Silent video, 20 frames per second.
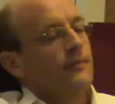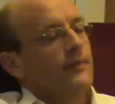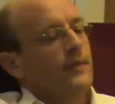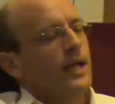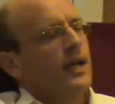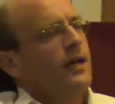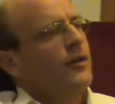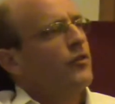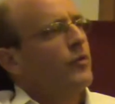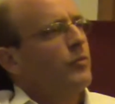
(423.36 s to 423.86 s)

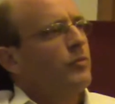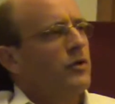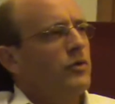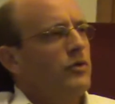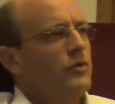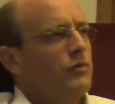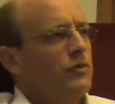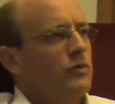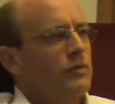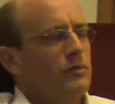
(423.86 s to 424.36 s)
And it's a
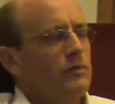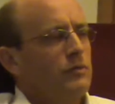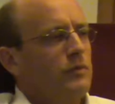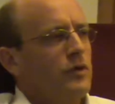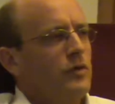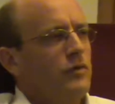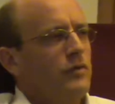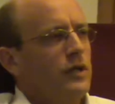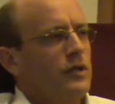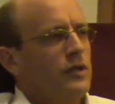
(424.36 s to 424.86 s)
beautiful,
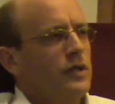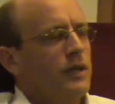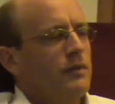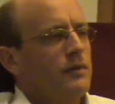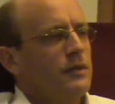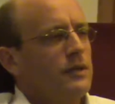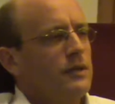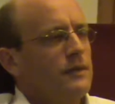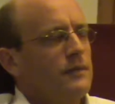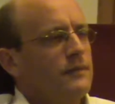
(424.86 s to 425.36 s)
moving
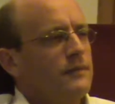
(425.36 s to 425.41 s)
chapter.